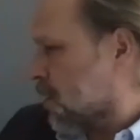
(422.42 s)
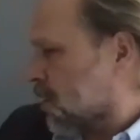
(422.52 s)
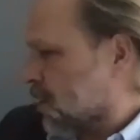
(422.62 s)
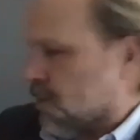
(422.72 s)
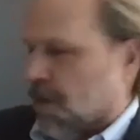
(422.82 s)

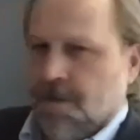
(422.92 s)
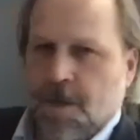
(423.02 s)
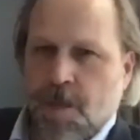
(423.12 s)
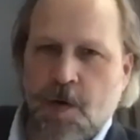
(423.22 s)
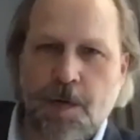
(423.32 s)
sweet
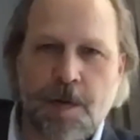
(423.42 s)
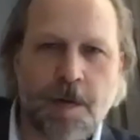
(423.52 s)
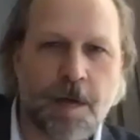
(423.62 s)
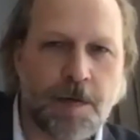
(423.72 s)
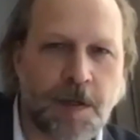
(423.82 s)
vermouth,
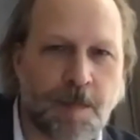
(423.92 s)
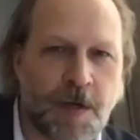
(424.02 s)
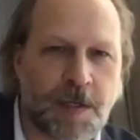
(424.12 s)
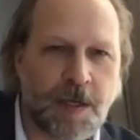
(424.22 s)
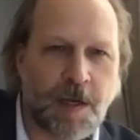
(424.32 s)
using
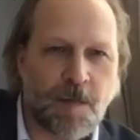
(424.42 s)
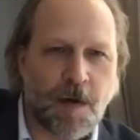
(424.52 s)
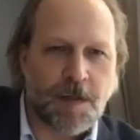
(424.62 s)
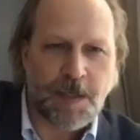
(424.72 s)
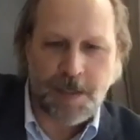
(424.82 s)
Martini and
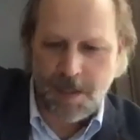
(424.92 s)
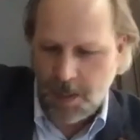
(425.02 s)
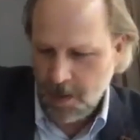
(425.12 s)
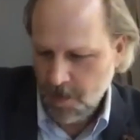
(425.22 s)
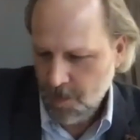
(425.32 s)
Rossi
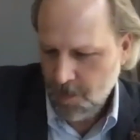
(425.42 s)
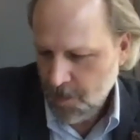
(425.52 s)
today. All